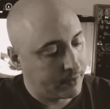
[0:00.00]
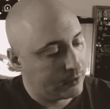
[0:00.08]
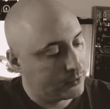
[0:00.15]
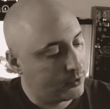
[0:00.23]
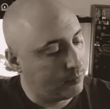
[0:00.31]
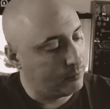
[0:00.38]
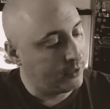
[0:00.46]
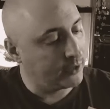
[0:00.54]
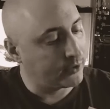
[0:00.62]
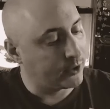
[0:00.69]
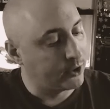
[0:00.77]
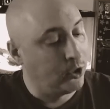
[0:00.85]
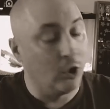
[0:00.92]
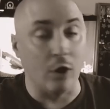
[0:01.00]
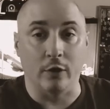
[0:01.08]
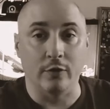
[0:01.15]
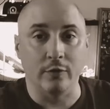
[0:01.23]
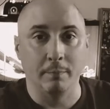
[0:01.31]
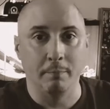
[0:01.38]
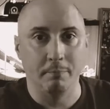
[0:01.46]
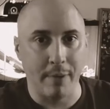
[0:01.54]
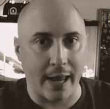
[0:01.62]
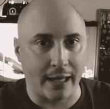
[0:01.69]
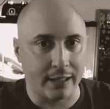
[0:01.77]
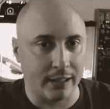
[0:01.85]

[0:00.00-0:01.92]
to be at the cook's beck